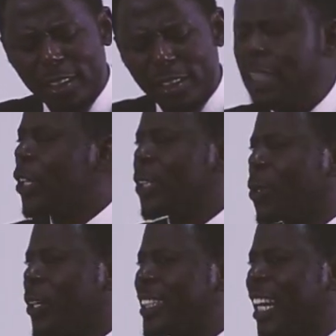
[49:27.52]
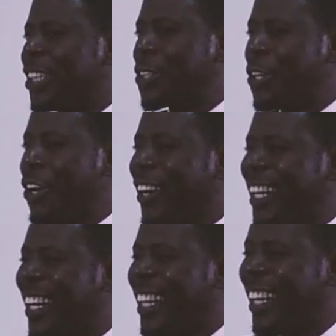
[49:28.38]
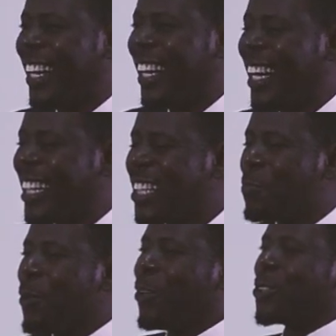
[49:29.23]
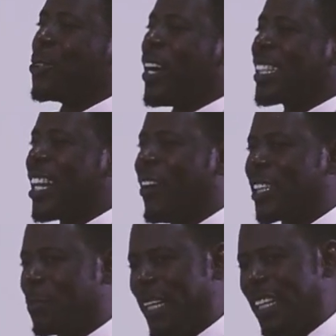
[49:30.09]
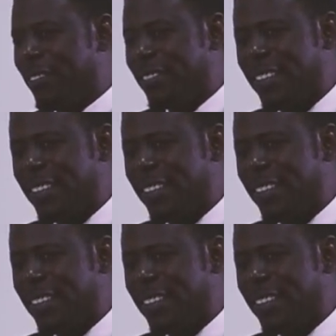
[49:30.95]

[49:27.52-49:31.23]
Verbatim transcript: Jesus told the centurion, let it be unto you as thou hast believed.